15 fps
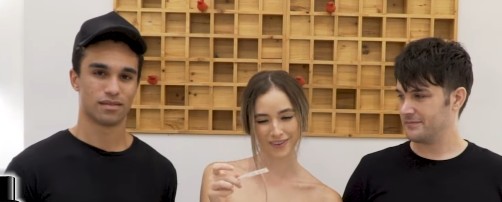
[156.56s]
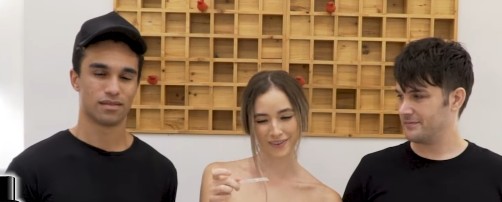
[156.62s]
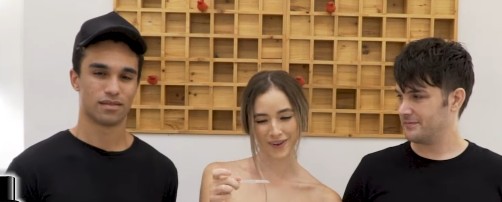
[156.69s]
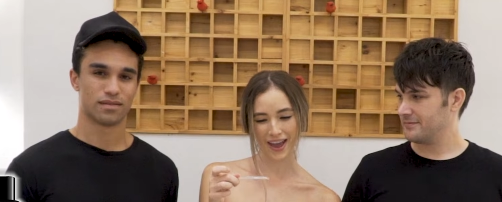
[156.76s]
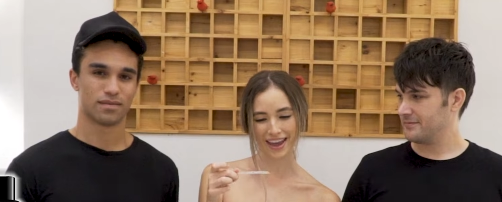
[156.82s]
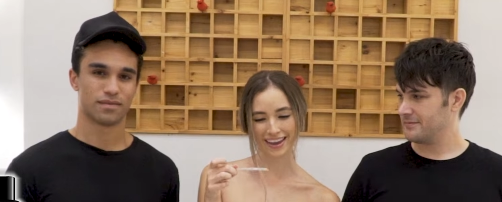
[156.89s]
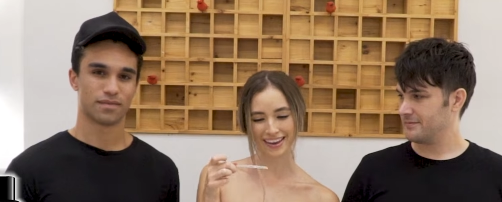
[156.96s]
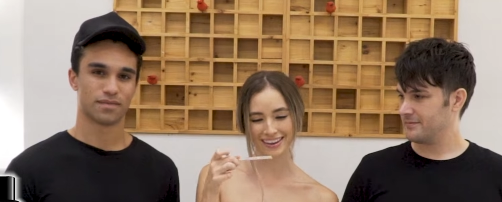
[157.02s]

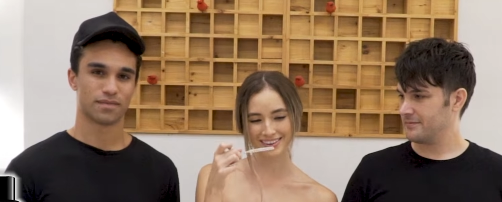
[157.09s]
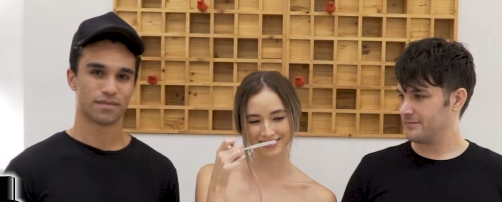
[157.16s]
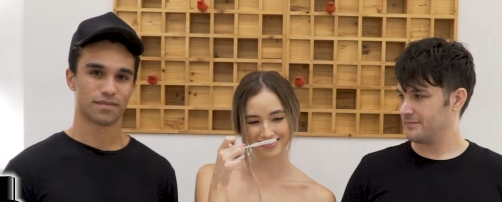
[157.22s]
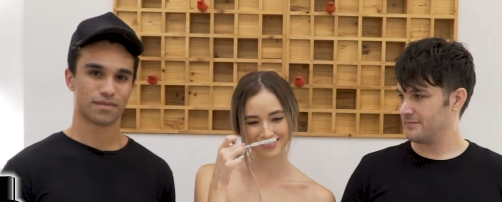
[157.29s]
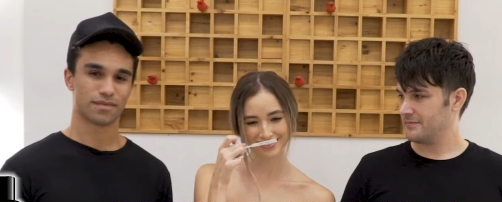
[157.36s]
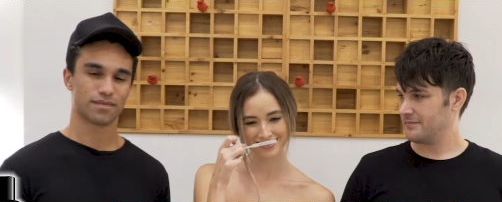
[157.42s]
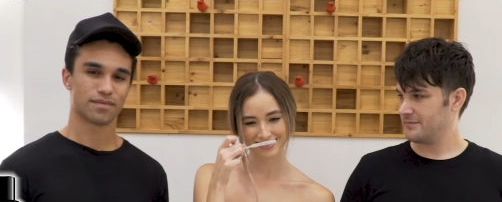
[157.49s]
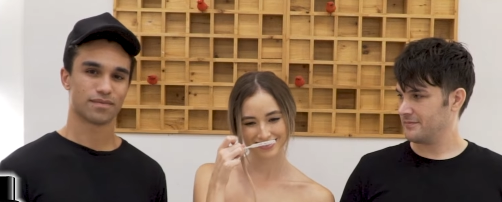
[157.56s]
Speaker 1: Okay.
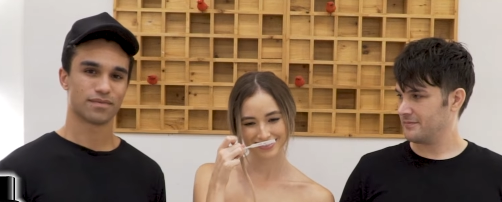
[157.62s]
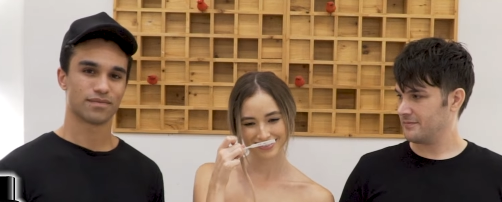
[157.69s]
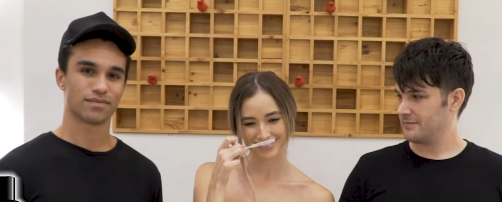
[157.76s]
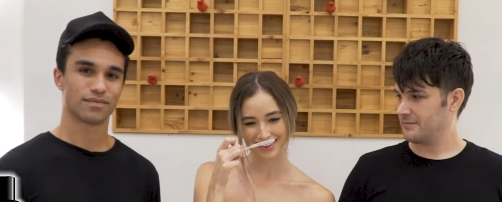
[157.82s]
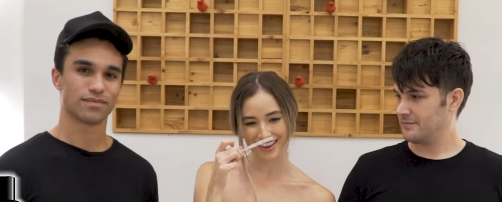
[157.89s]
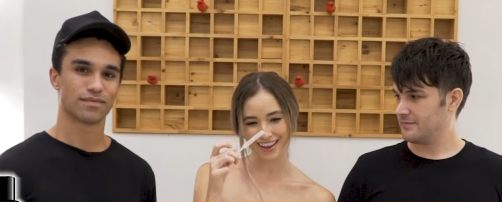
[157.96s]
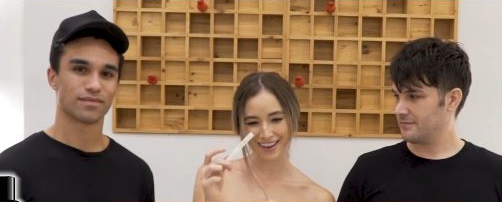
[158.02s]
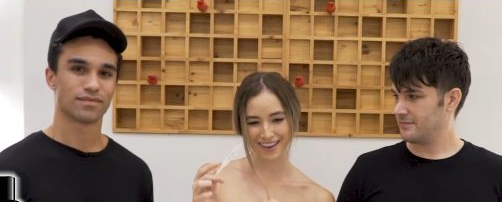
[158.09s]

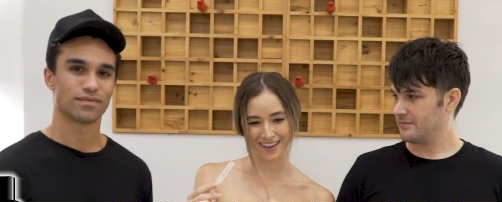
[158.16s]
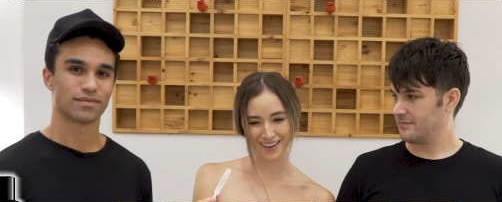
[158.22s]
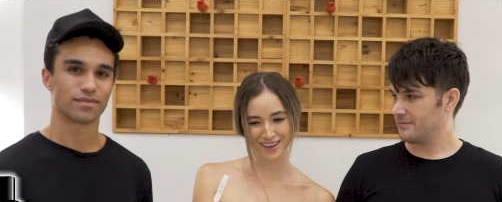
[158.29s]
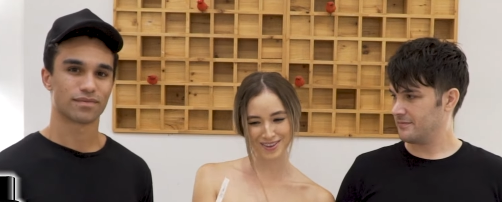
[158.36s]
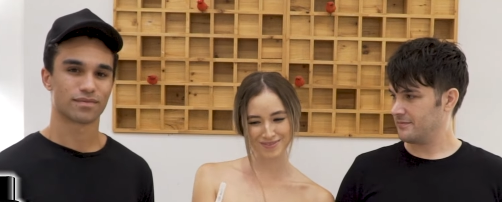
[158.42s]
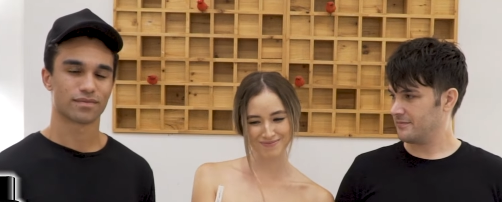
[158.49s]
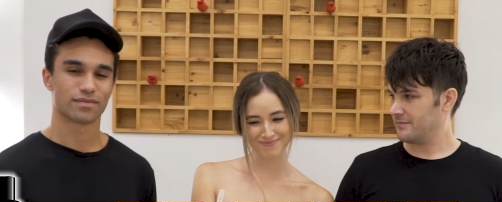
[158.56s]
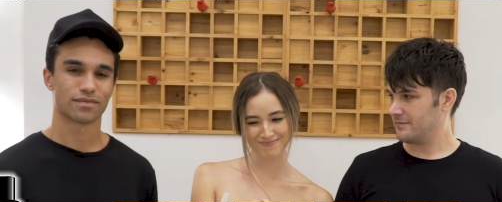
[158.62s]

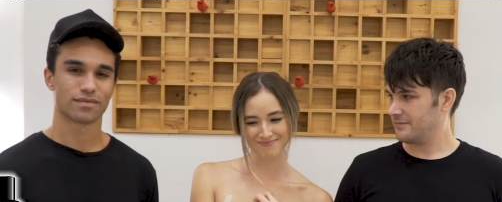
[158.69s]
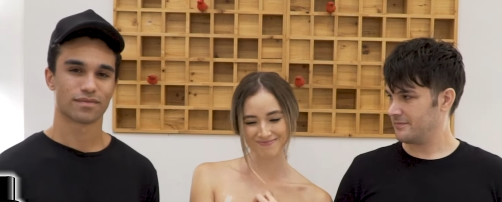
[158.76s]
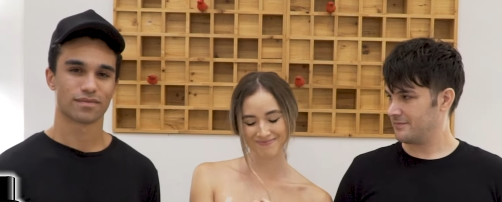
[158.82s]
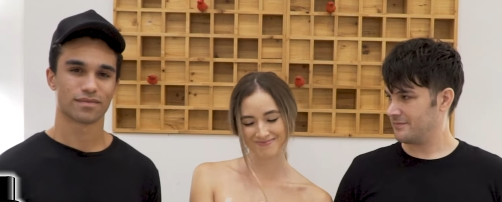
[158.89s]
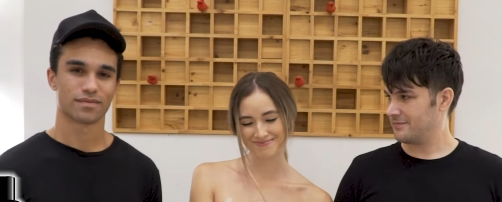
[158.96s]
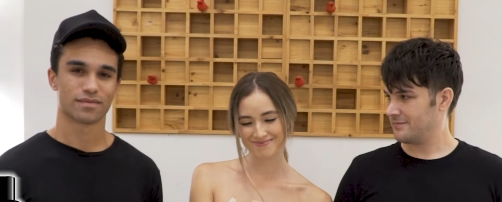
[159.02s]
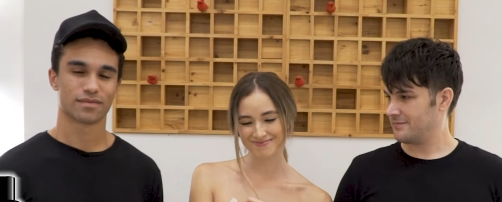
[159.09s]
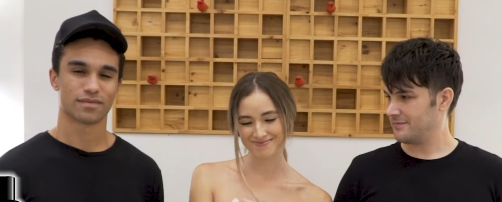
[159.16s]
Um,
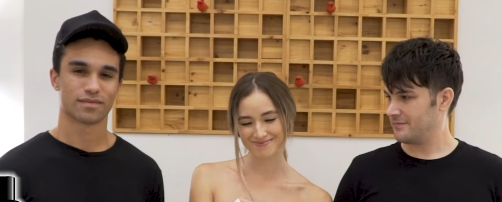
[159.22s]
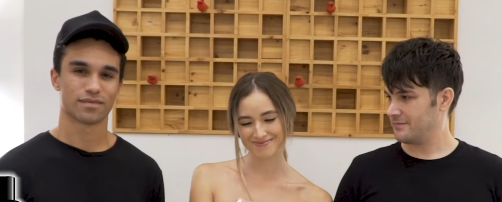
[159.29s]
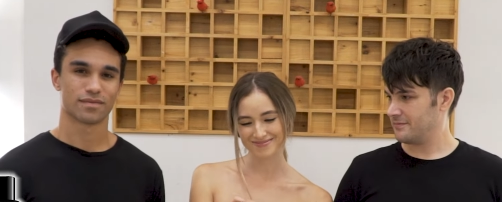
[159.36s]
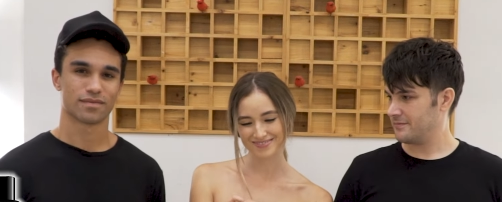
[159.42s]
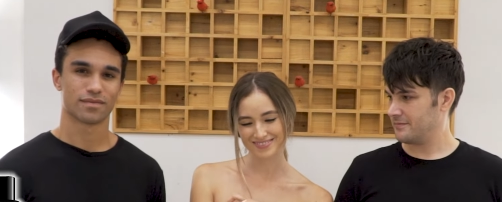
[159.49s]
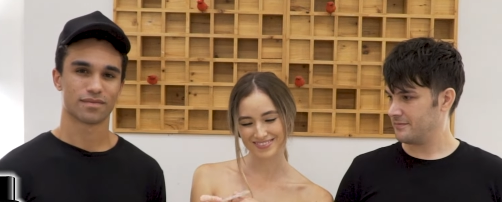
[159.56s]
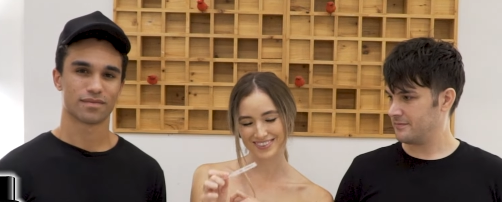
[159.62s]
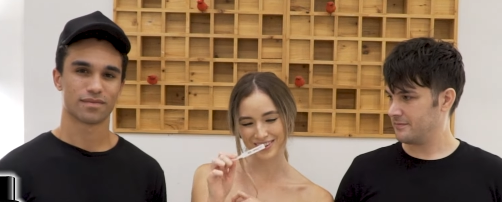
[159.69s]

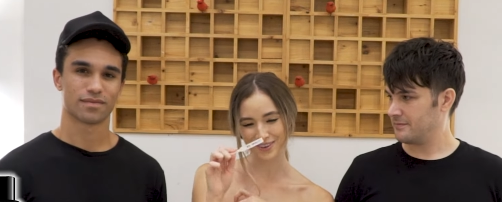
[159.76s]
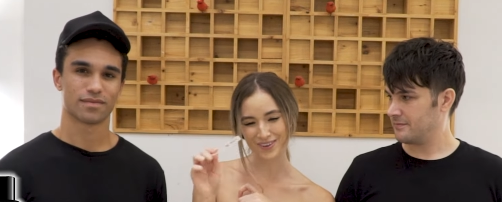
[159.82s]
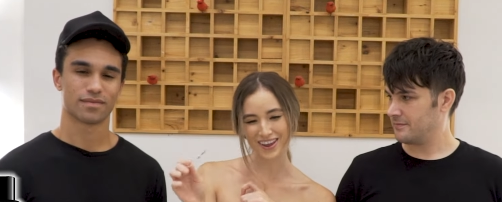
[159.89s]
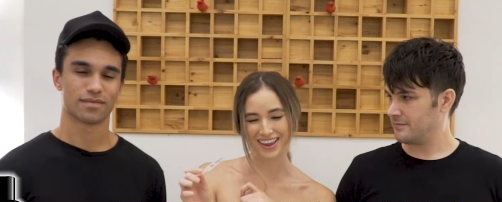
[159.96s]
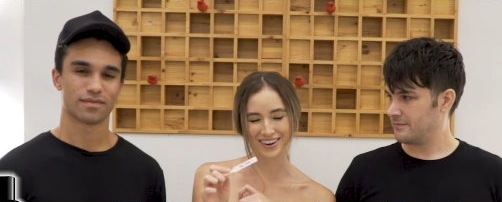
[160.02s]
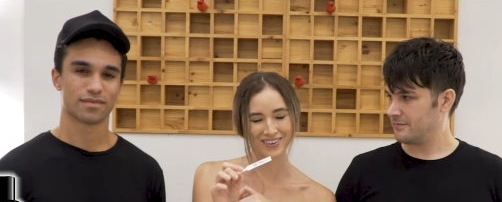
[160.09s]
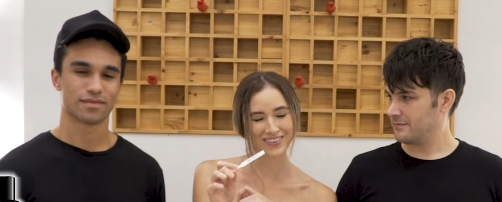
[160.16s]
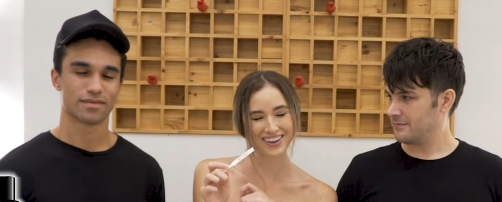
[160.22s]
hold
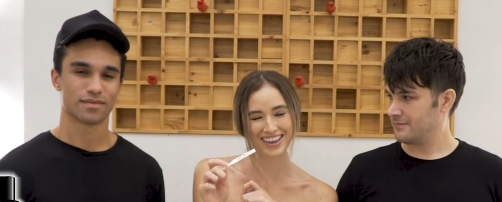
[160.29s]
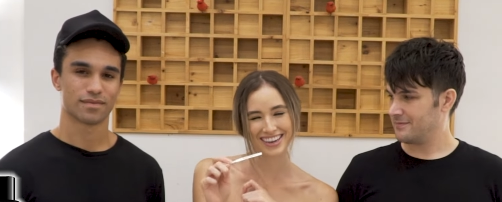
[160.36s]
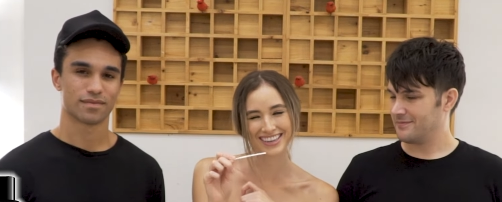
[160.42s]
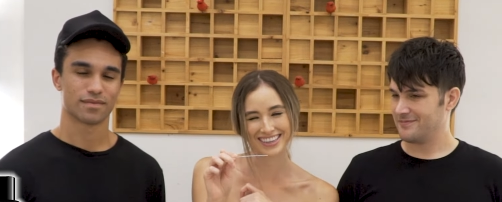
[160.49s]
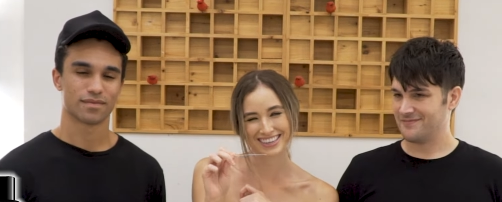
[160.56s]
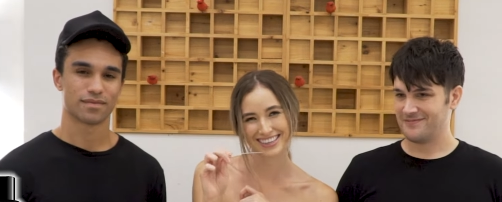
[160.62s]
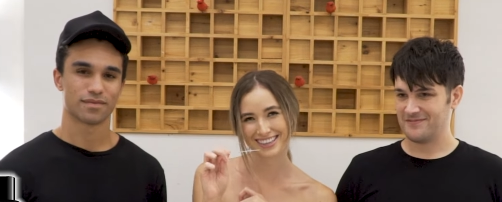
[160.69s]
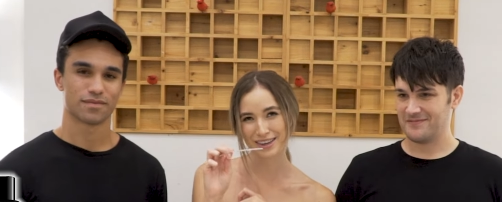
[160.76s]
on, hold on.
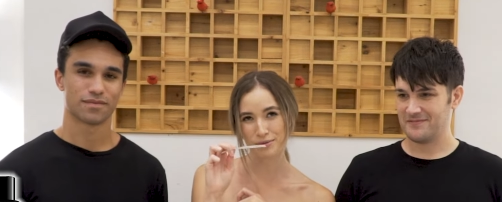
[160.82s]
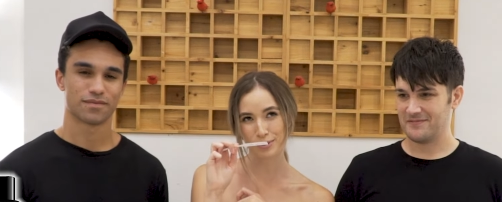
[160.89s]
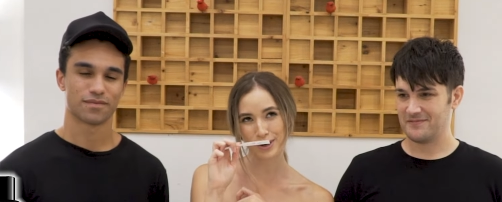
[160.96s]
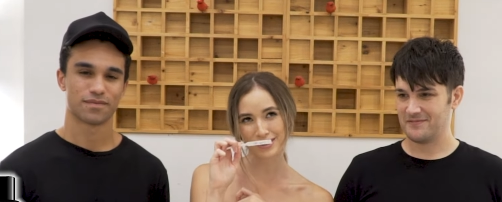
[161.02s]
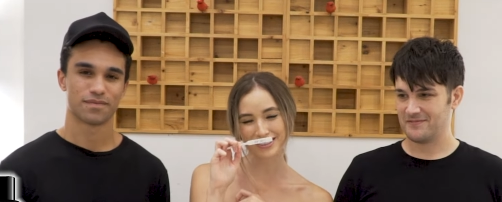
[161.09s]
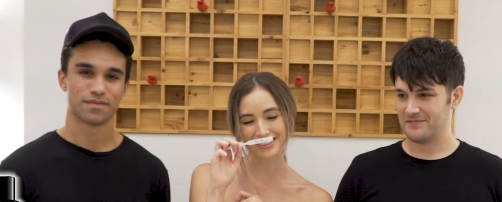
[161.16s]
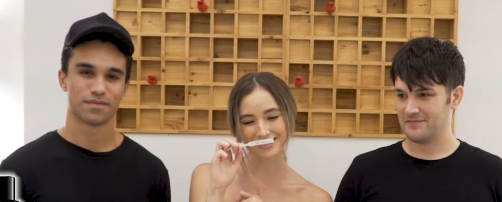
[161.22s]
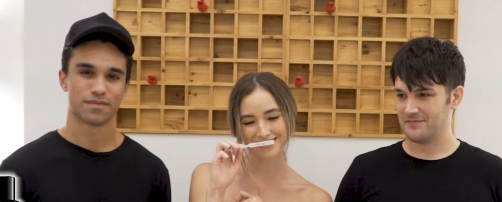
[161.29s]

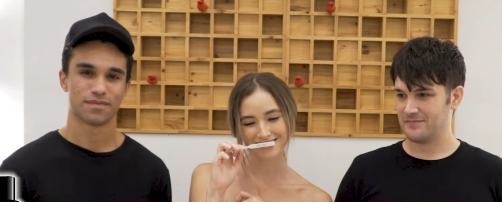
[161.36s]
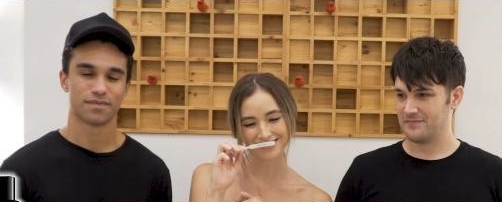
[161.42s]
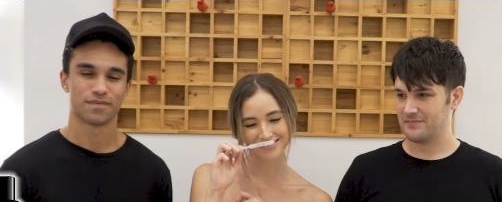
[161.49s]
Words.